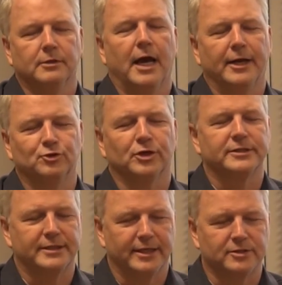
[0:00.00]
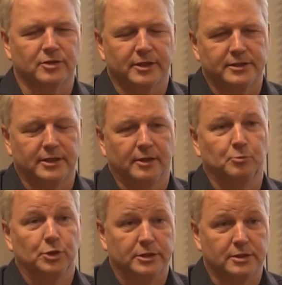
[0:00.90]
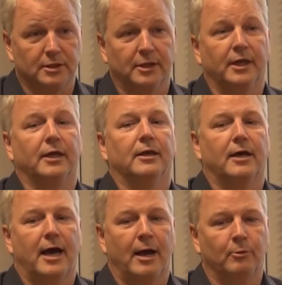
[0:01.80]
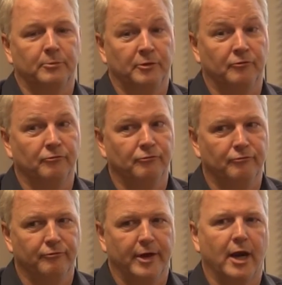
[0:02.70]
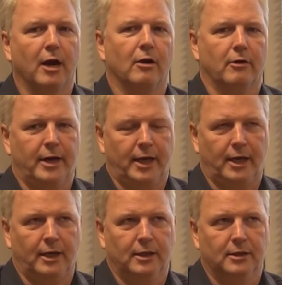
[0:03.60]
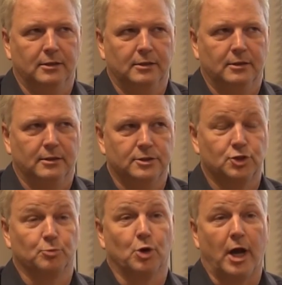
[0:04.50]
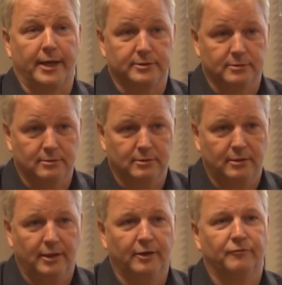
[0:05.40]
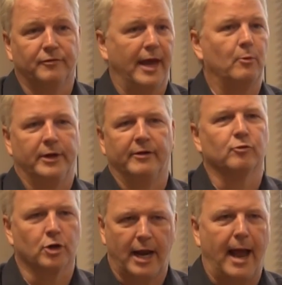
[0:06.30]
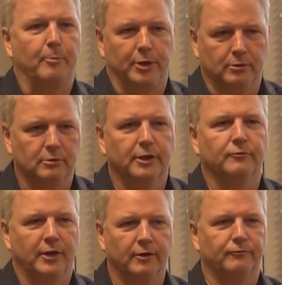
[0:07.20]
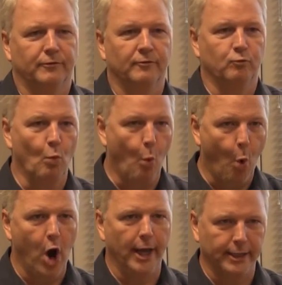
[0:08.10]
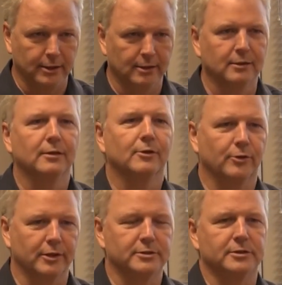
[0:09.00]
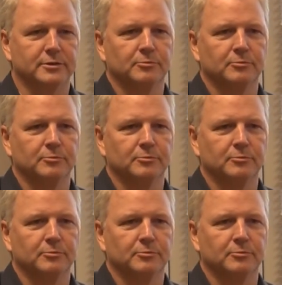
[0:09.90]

I trust the SREC implicitly. I would be very surprised if that would ever happen. If one criticism.